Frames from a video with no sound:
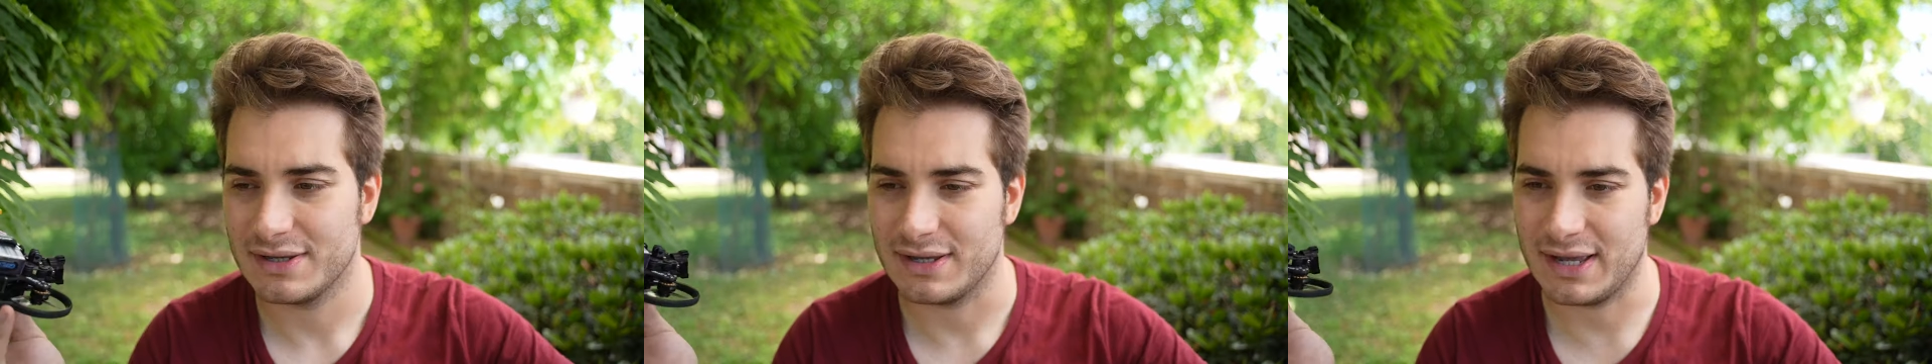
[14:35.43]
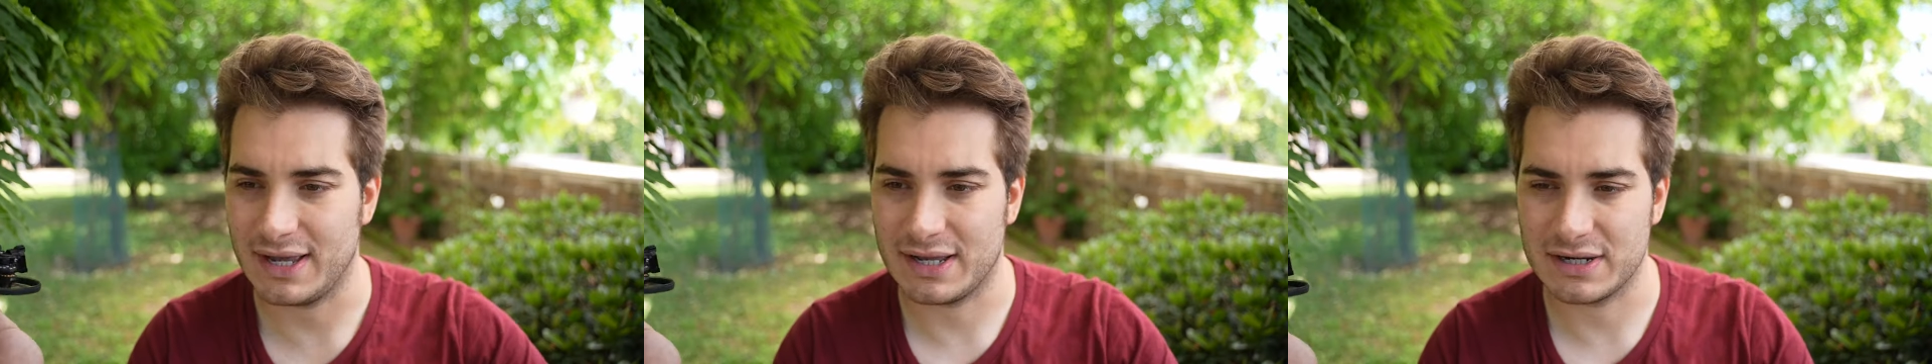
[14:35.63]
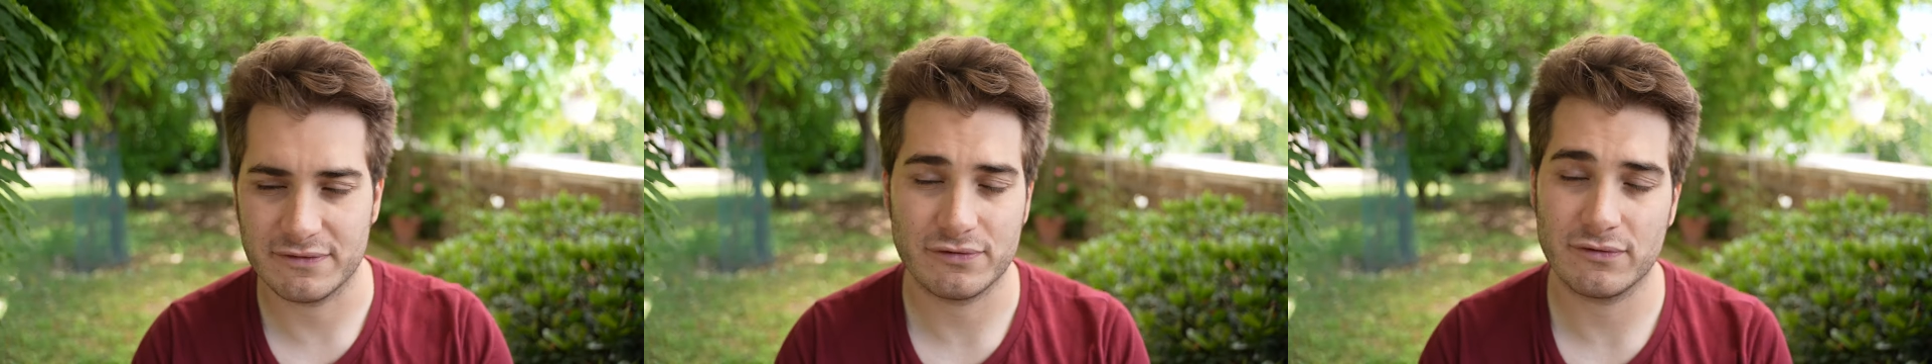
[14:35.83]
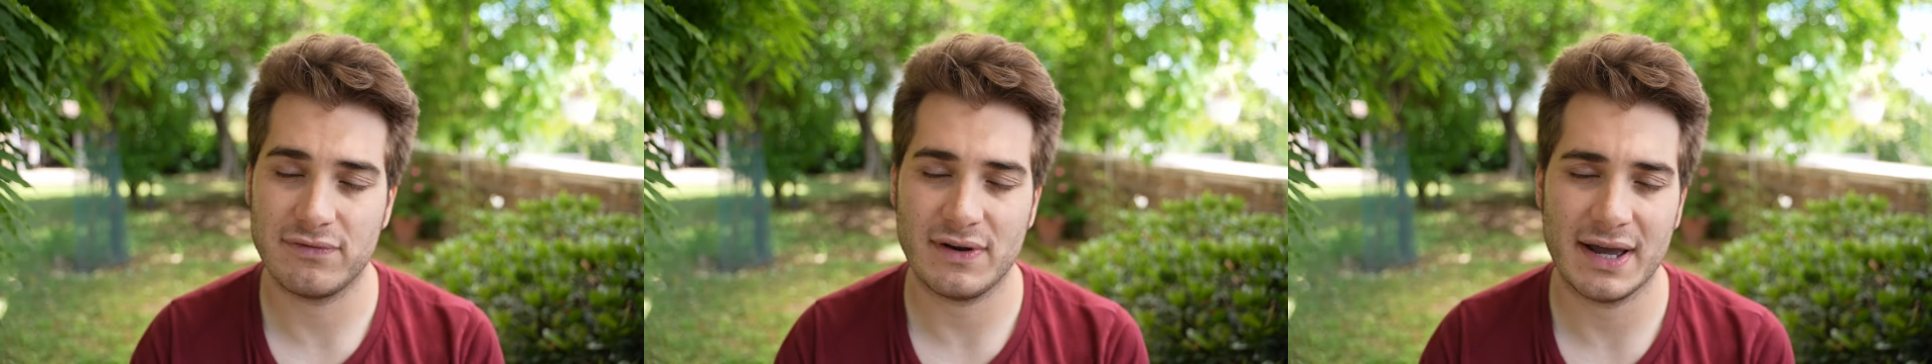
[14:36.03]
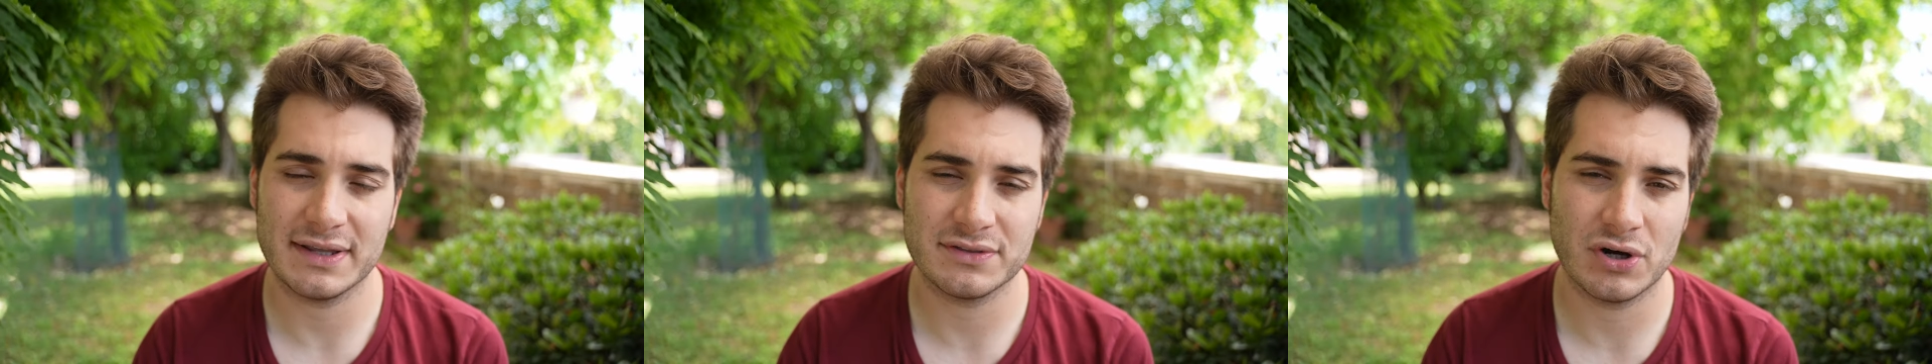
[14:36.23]
And if you
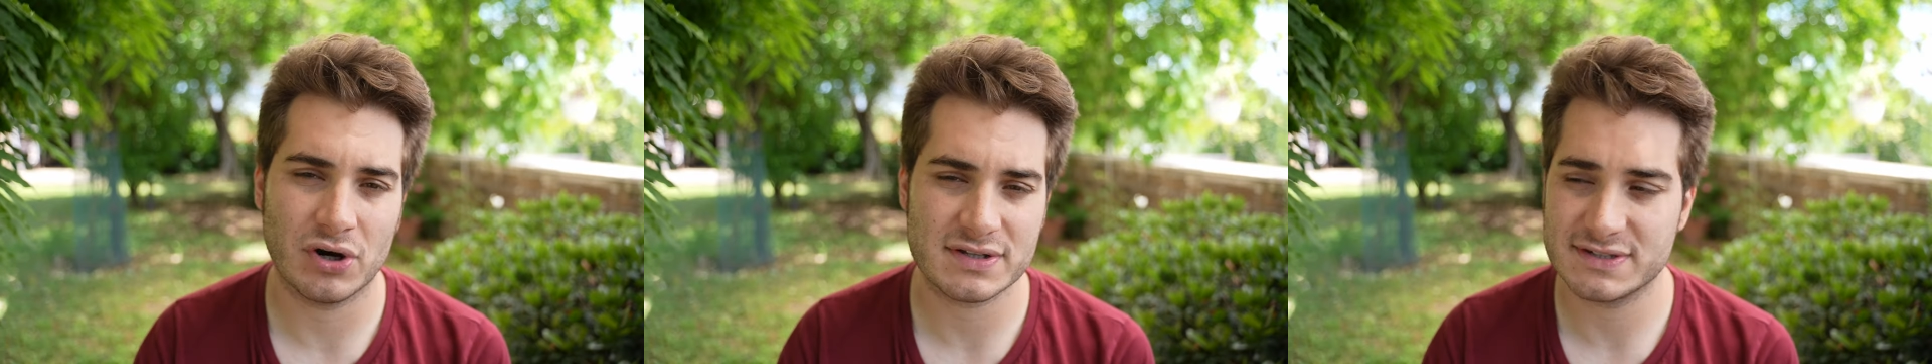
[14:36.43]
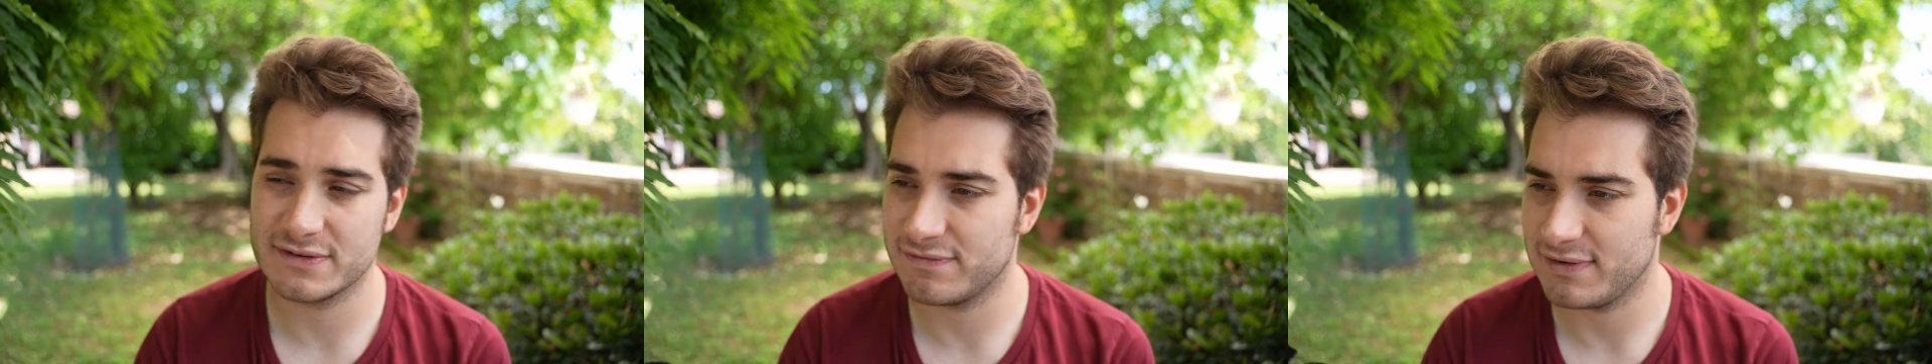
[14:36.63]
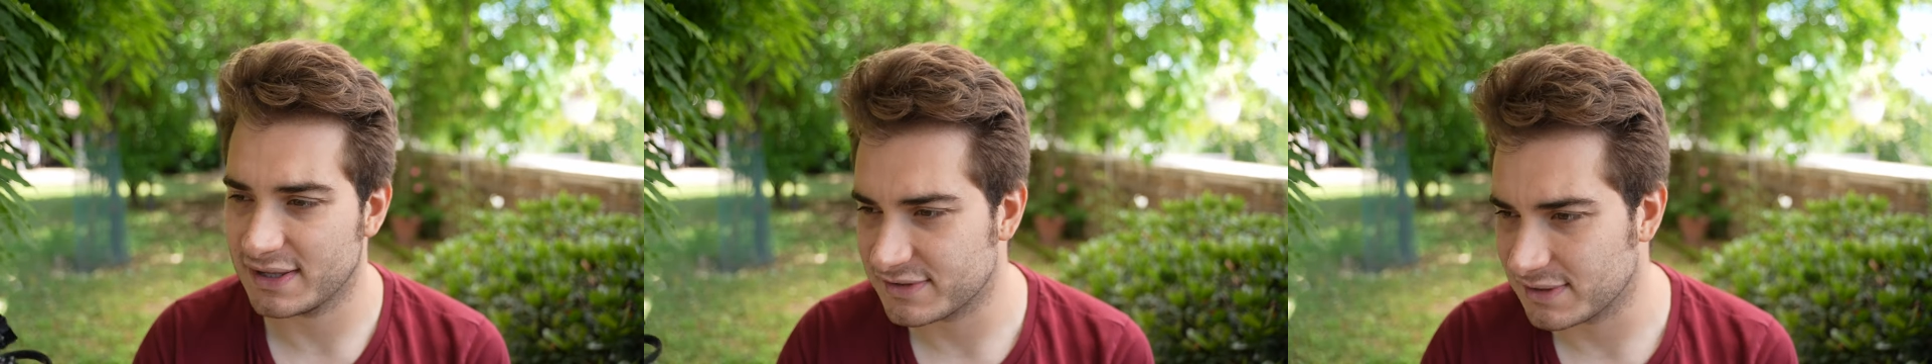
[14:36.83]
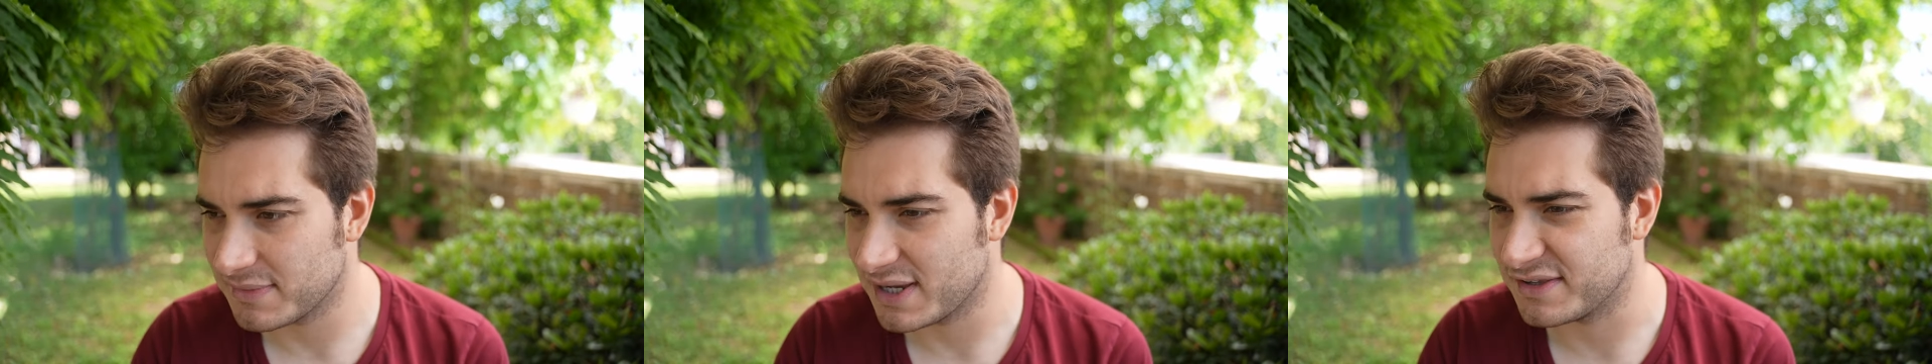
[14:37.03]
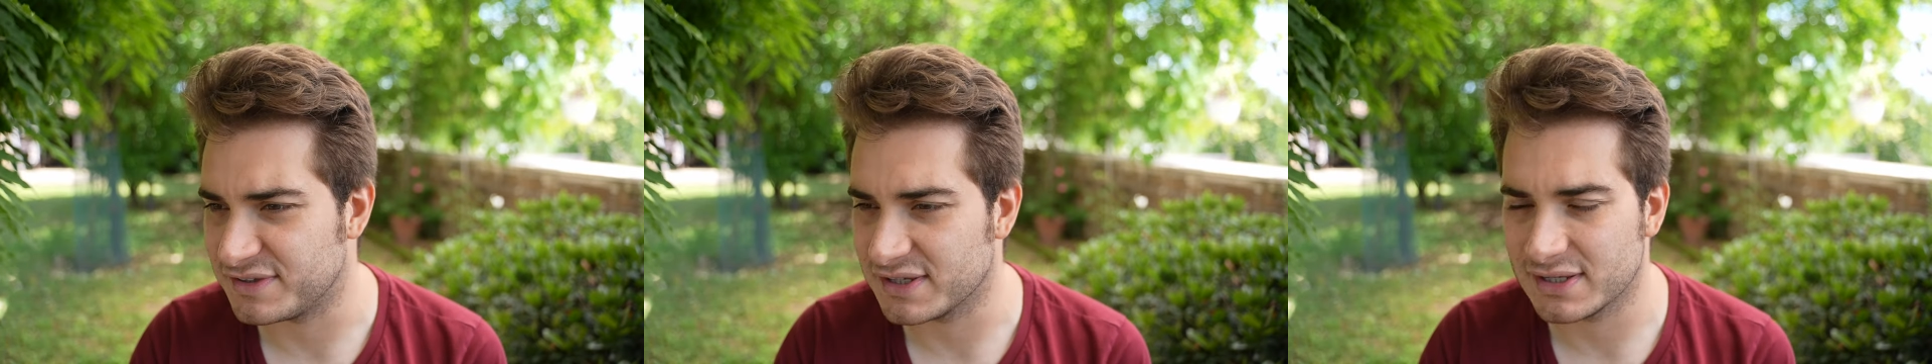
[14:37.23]
fly indoors, it flies
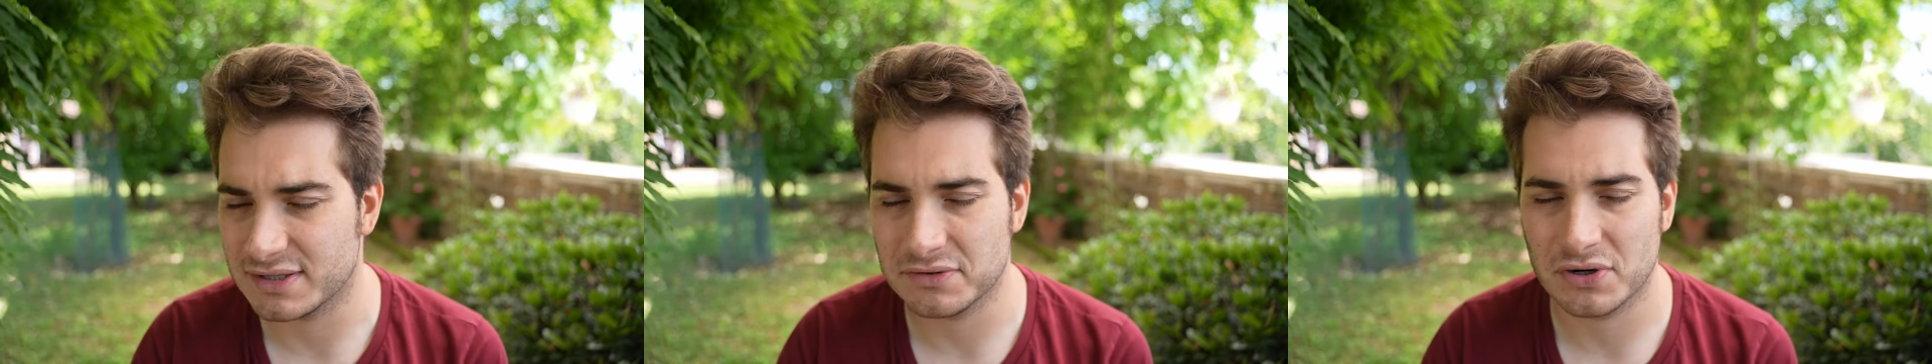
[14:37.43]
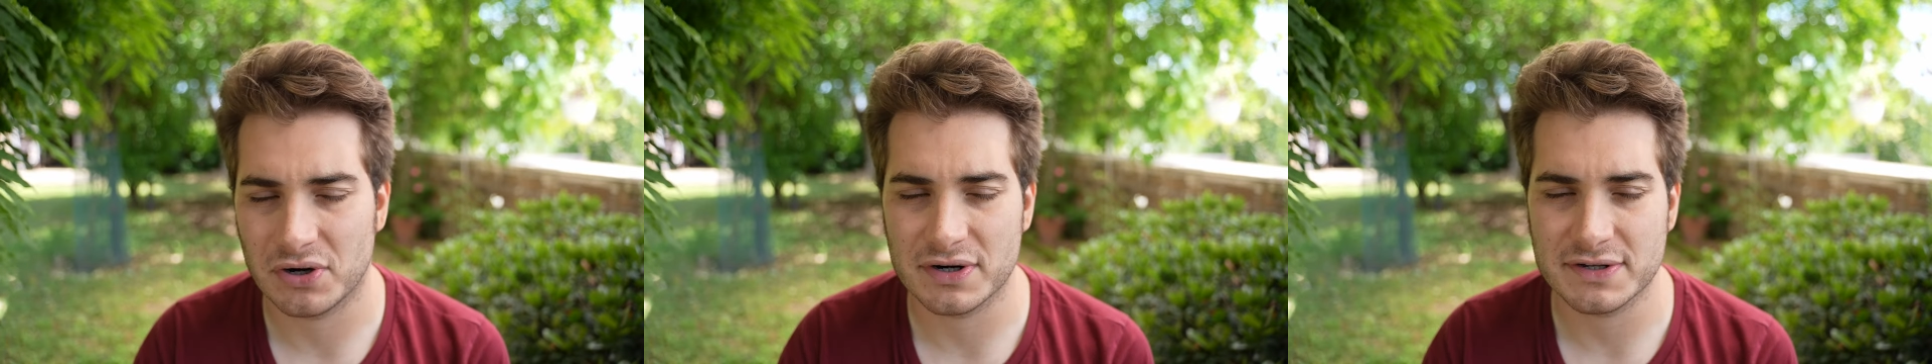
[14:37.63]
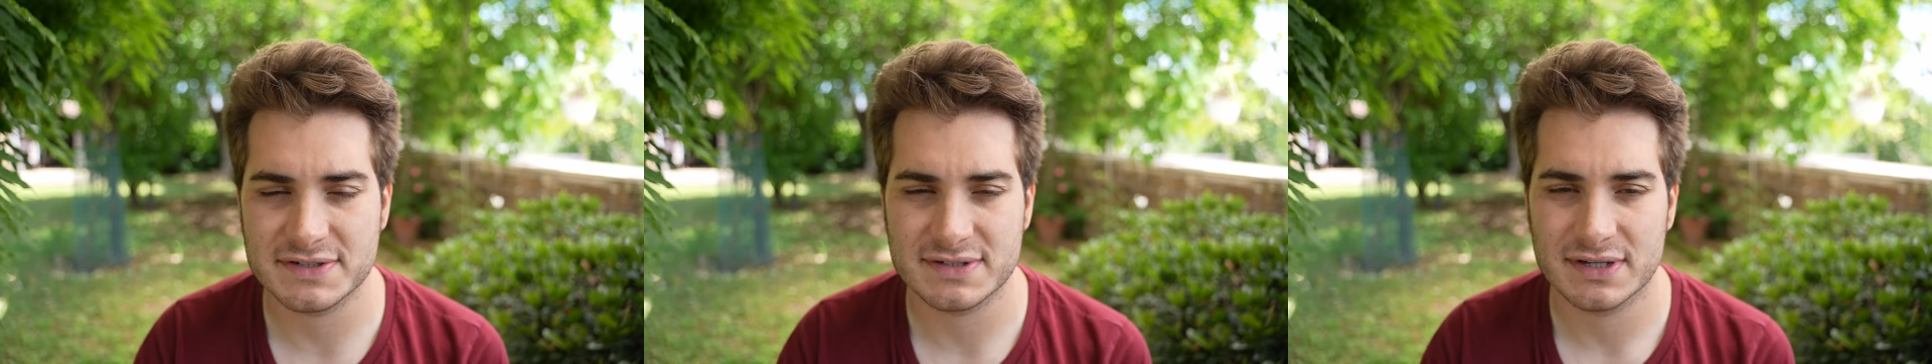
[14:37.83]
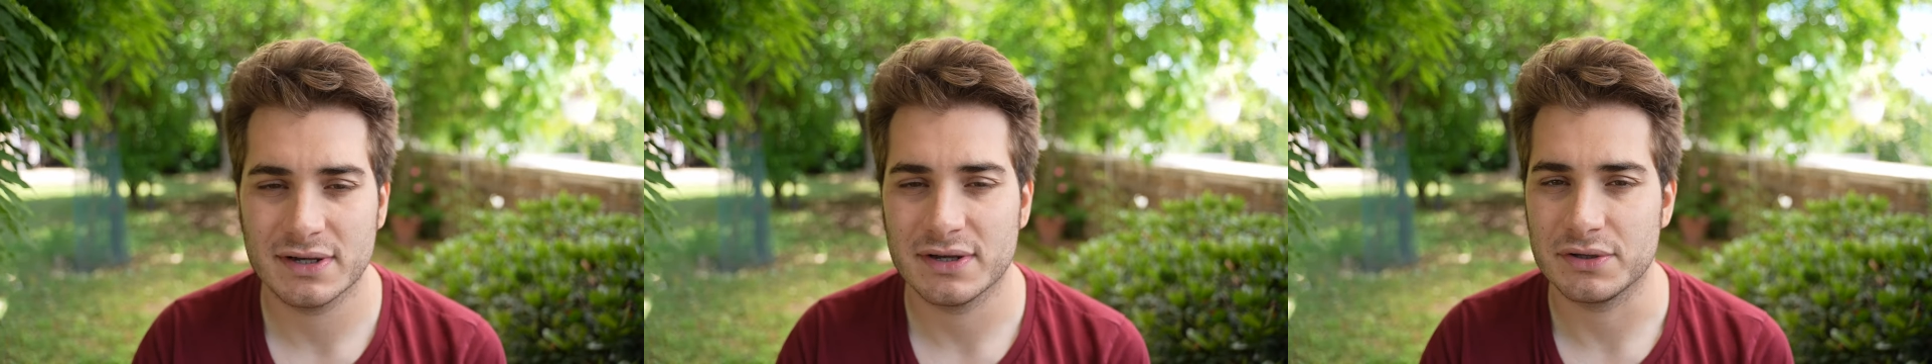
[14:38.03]
amazing indoors.